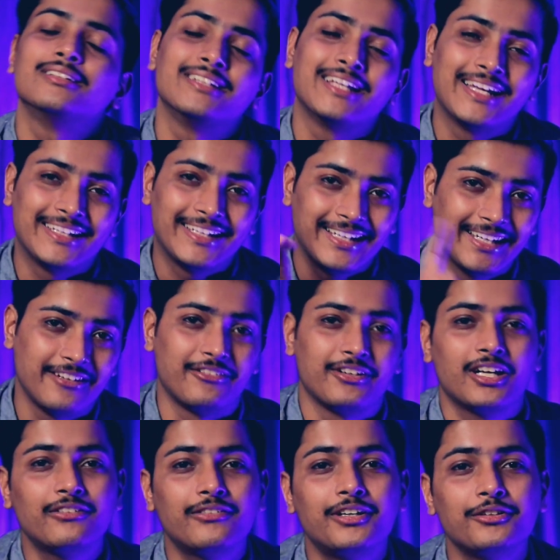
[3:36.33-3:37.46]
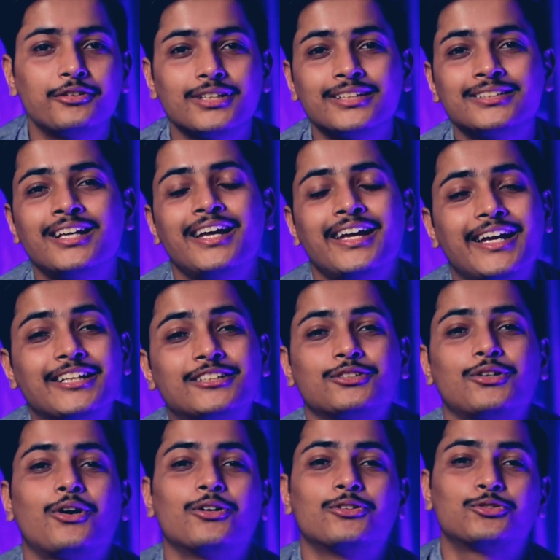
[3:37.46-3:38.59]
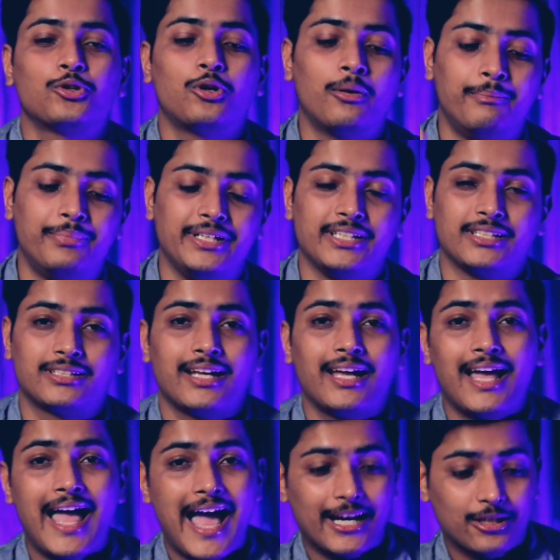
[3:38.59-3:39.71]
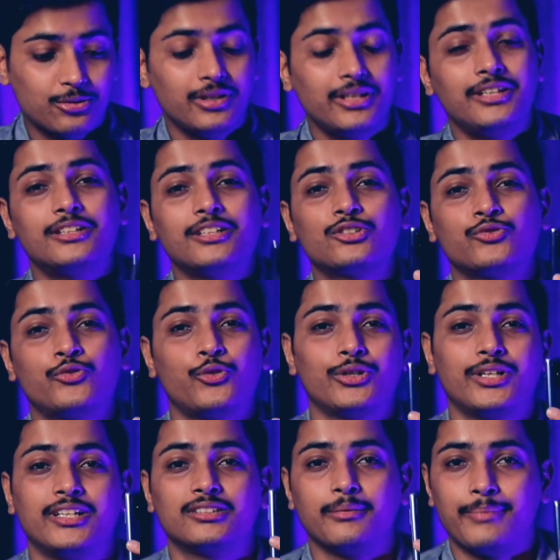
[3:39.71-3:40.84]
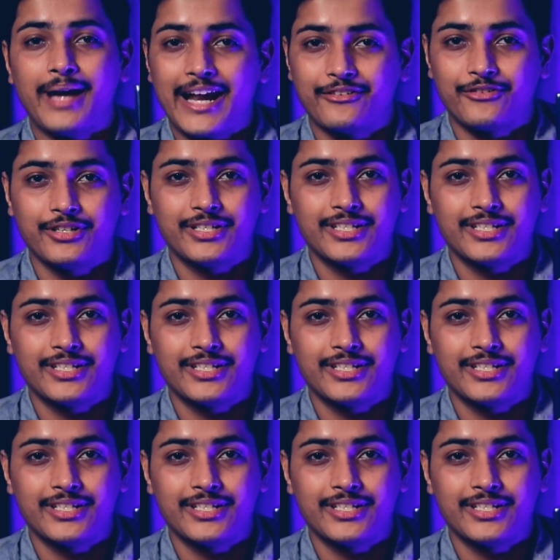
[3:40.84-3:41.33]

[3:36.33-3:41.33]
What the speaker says: Then in real world users, it's also a beast. Actually, this phone is a battery